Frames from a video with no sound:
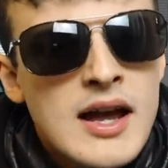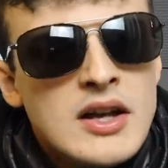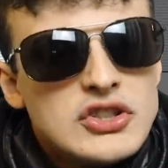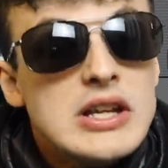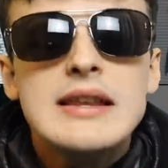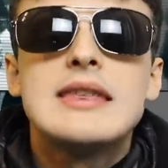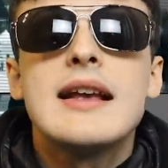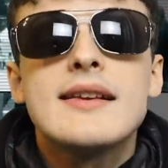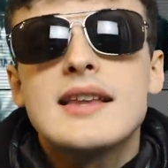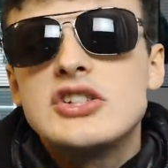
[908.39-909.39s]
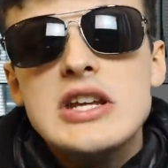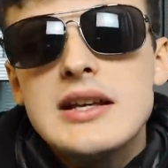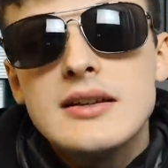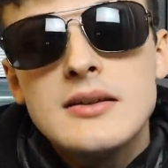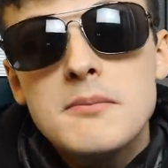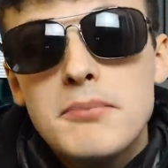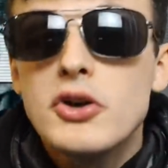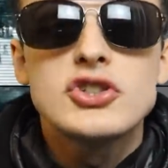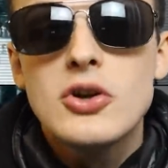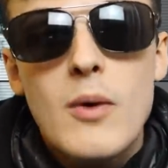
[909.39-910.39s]
She thinks that she can
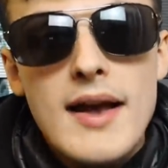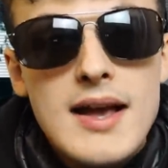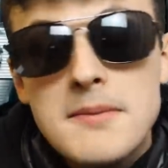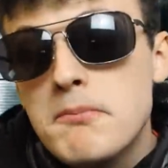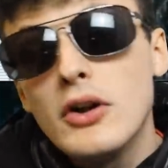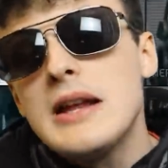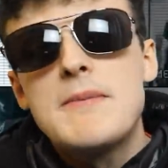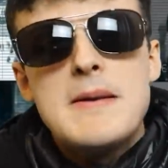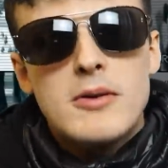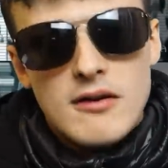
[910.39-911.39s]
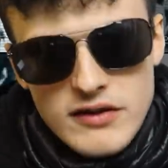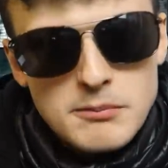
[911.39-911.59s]
push away and bully people off the